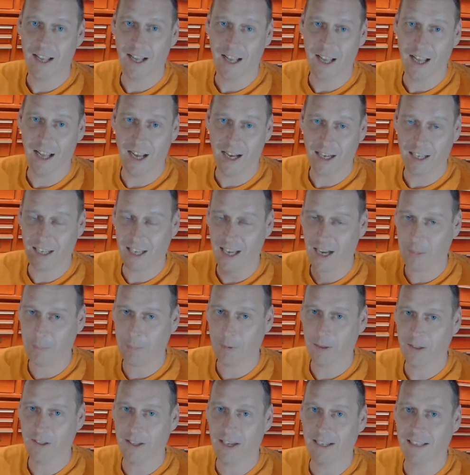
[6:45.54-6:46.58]
a
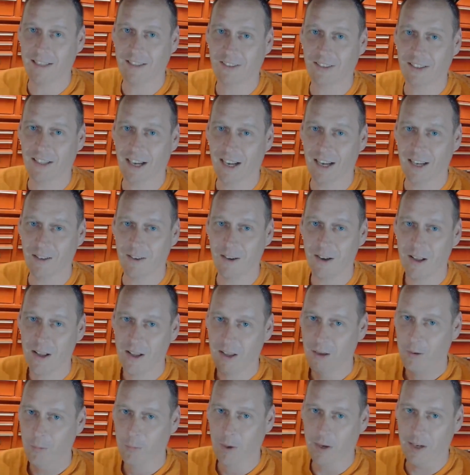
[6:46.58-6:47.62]
couple of days ago,
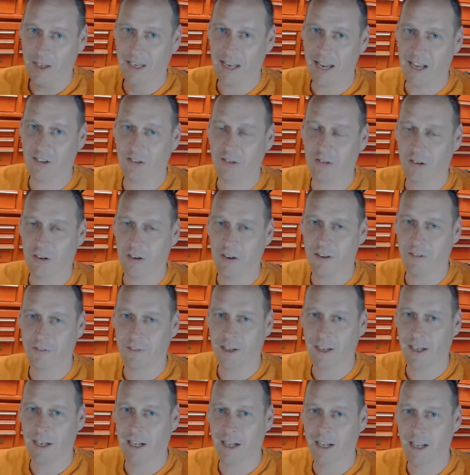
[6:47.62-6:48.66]
where the guest
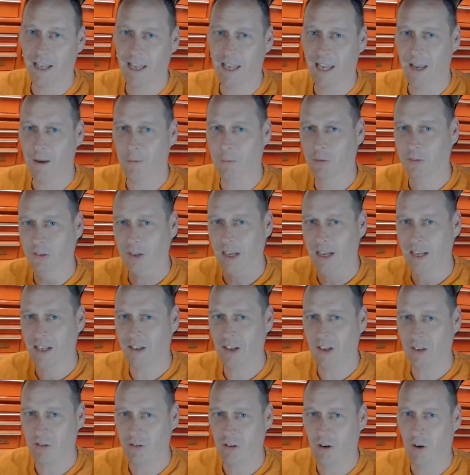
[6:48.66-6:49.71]
driver, it was
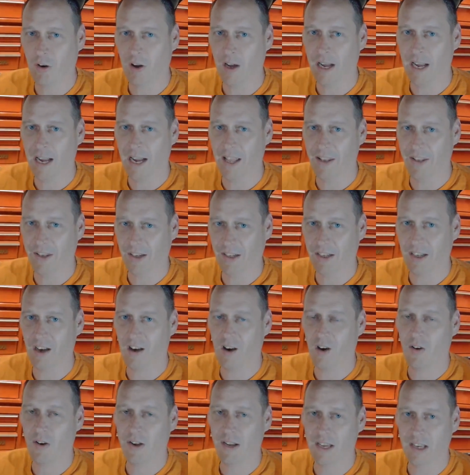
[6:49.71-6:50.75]
in the dry and the
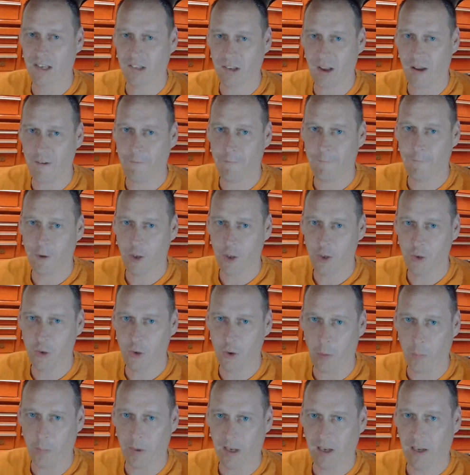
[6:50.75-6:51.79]
car is
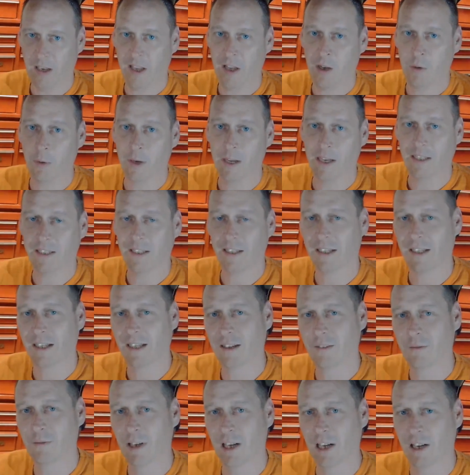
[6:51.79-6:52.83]
phenomenally quick.
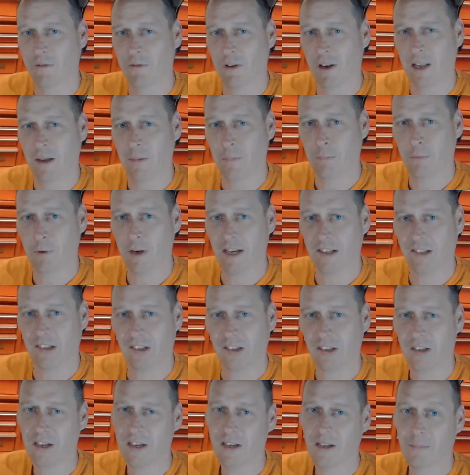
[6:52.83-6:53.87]
Really
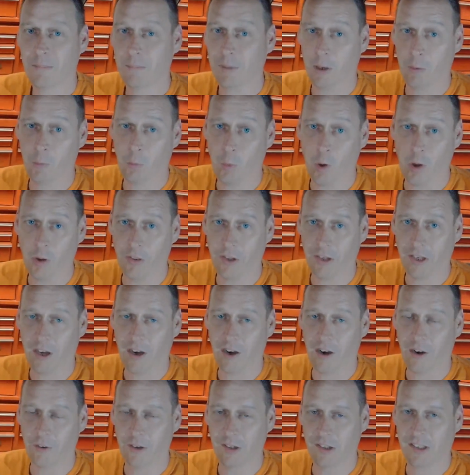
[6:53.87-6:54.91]
impressed by what the
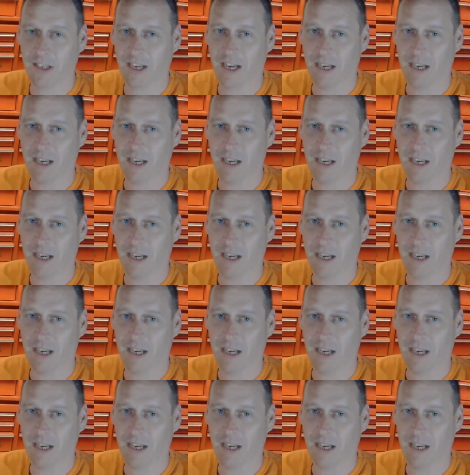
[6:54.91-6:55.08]
car is